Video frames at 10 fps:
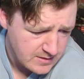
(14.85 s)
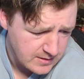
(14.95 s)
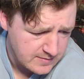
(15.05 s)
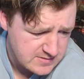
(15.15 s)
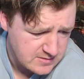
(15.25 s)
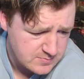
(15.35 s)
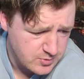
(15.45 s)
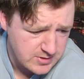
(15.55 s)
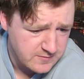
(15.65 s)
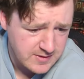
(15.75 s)
Yeah, it's
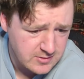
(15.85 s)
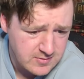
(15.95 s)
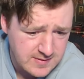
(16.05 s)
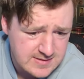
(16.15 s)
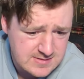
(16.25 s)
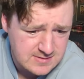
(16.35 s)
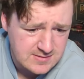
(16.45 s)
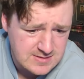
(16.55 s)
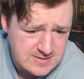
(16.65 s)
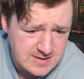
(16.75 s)
pretty fun doing this.
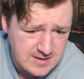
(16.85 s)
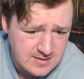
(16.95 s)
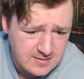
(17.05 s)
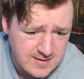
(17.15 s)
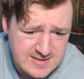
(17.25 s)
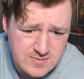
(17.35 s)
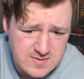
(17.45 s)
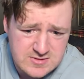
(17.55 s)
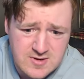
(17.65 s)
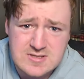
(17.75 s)
Last
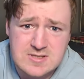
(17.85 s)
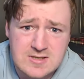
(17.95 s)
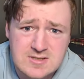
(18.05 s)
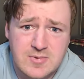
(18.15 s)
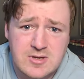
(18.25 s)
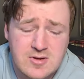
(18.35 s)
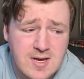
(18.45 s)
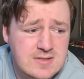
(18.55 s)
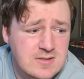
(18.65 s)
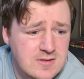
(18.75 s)
week's great suggestion by you
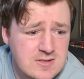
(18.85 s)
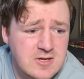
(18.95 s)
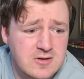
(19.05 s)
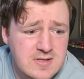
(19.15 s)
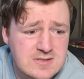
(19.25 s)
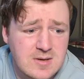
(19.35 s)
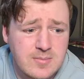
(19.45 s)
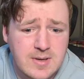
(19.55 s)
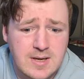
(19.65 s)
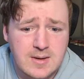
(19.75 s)
guys to start this
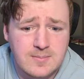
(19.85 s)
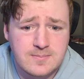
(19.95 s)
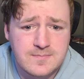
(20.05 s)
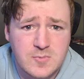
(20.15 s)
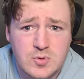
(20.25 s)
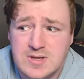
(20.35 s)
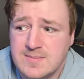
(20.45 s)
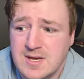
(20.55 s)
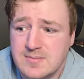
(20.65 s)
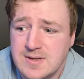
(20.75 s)
up really
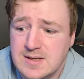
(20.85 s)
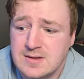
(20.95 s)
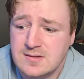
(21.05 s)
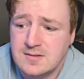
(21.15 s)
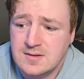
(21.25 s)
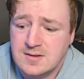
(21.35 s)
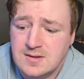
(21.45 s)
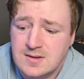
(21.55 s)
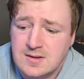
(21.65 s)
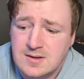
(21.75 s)
made me.
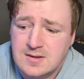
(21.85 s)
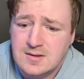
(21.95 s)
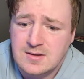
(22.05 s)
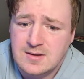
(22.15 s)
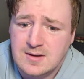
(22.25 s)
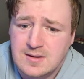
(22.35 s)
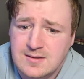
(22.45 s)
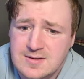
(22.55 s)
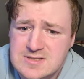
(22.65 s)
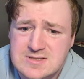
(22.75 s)

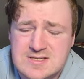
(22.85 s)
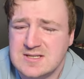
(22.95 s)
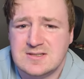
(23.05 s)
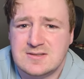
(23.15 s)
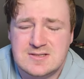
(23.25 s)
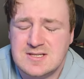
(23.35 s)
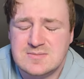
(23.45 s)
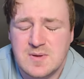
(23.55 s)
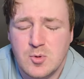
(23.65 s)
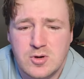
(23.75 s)
It just
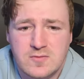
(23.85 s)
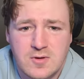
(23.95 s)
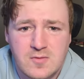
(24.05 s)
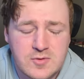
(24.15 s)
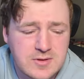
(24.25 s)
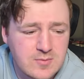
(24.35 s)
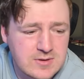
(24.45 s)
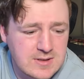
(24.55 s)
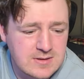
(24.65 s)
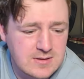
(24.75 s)
gets me more involved
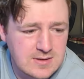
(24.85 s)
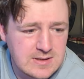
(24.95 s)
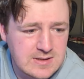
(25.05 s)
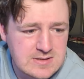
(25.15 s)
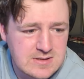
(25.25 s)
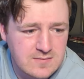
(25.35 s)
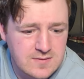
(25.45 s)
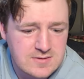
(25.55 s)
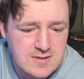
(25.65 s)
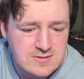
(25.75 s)
with like the league and stuff.
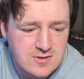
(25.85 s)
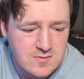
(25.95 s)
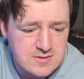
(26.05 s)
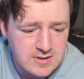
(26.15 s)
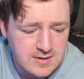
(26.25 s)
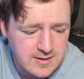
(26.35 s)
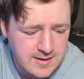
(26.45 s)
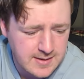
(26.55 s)
It's always good.